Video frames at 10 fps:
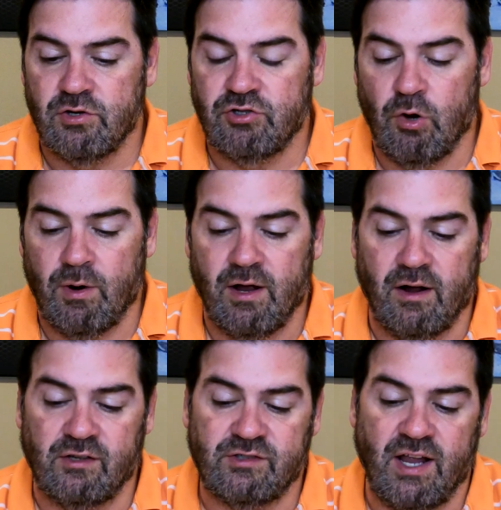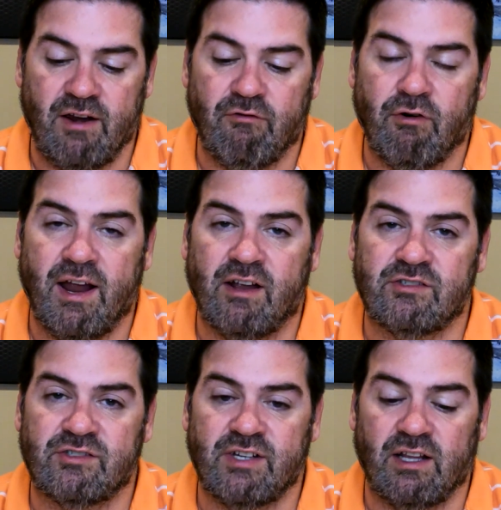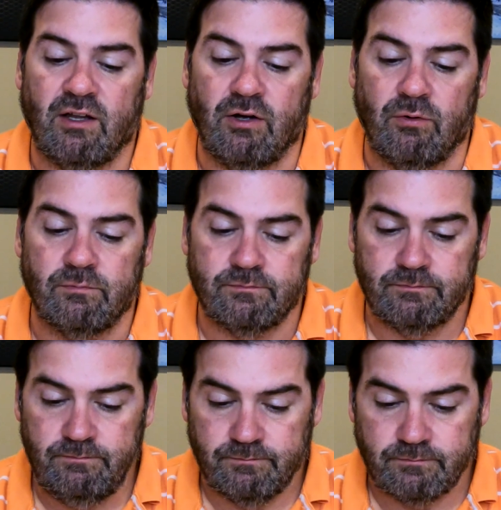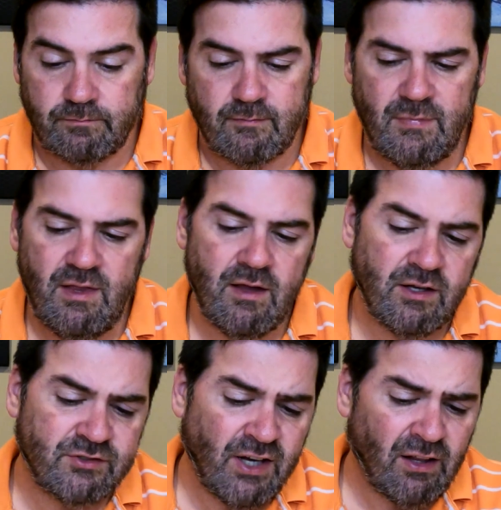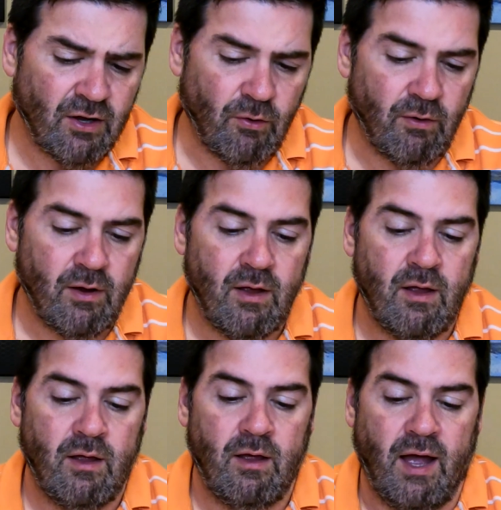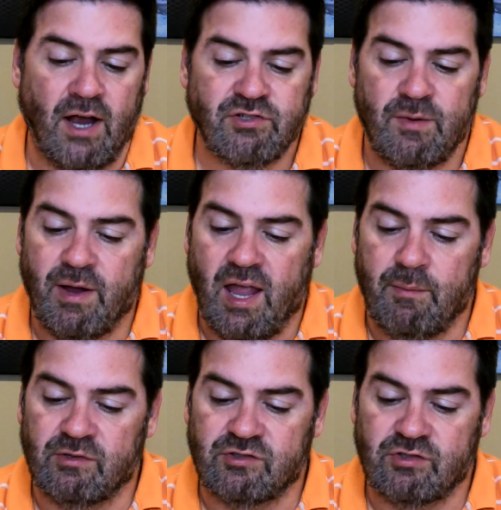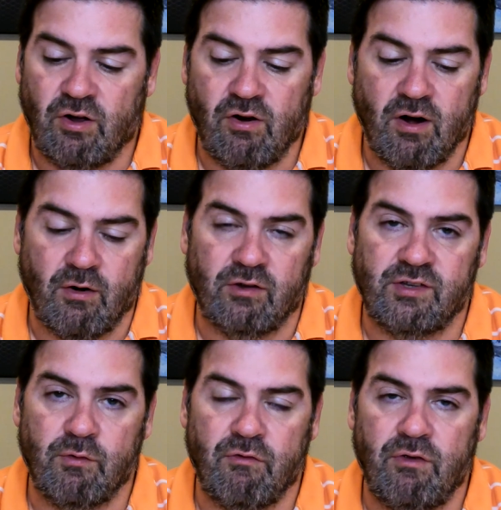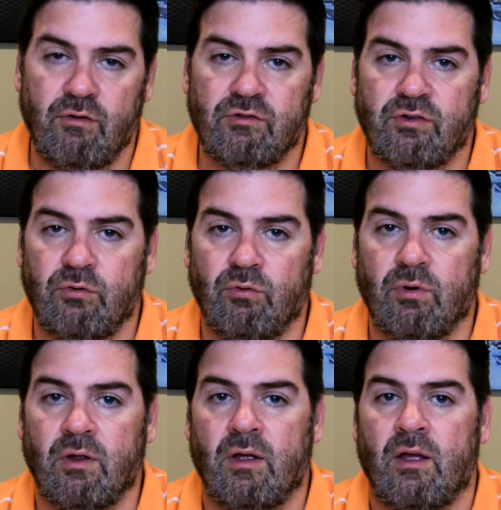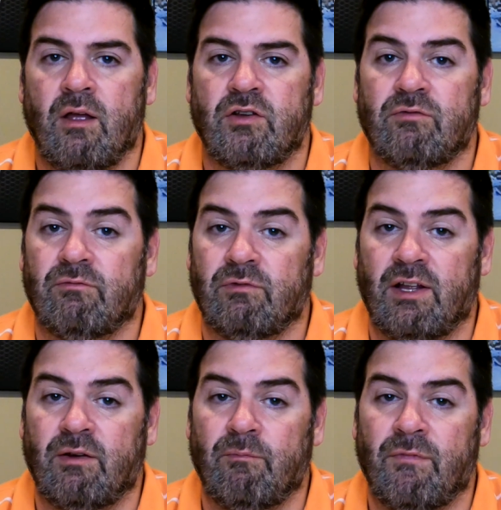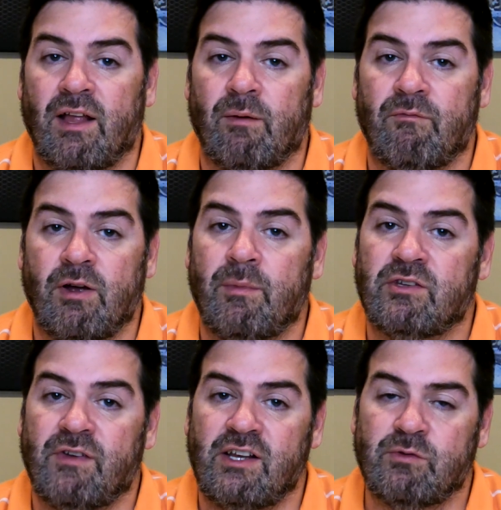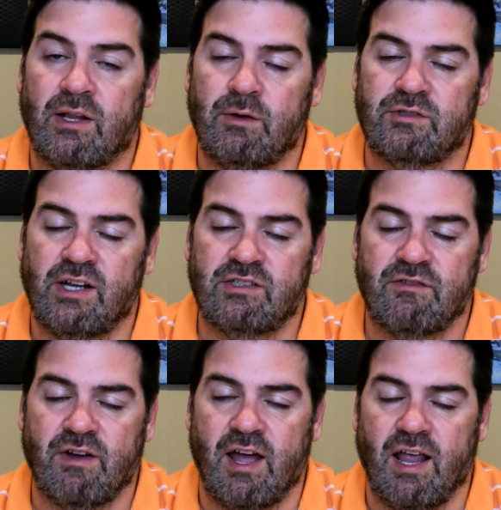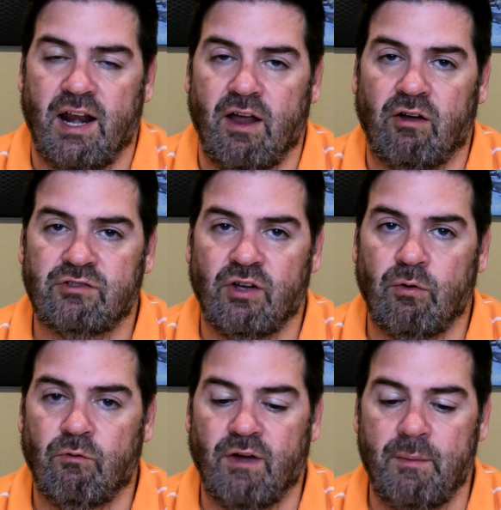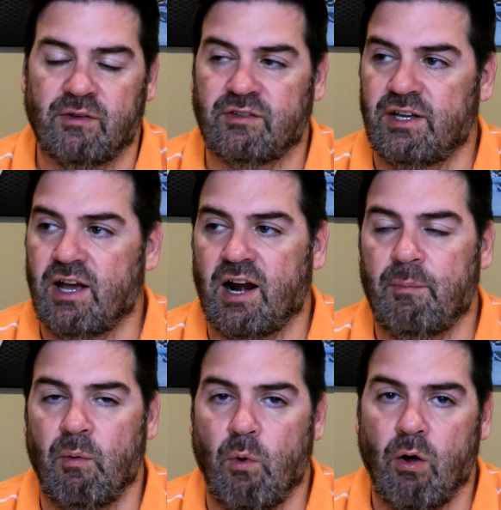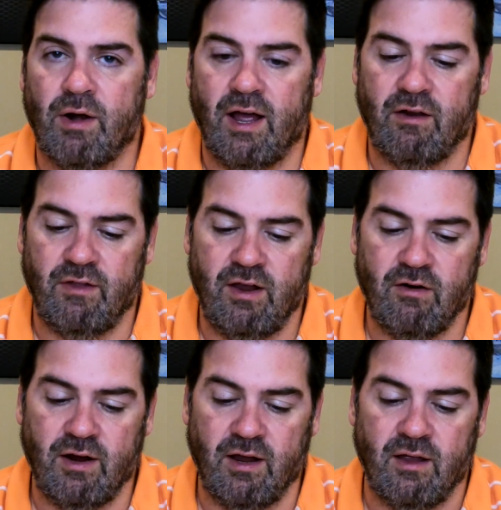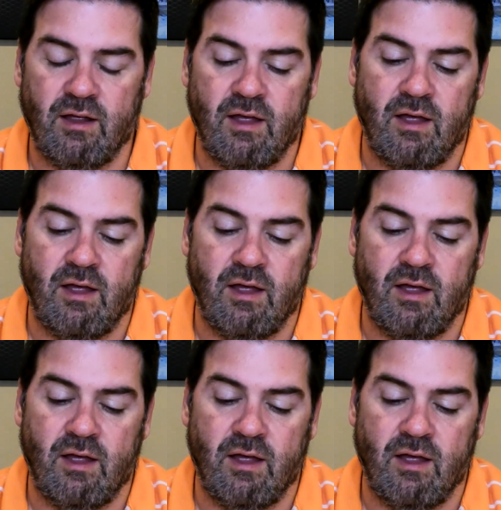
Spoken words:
Joe Adonis, and Frank Costello. Costello actually became a star because he refused to let him film his face while he was testifying, and he also famously got up and walked out of the hearing,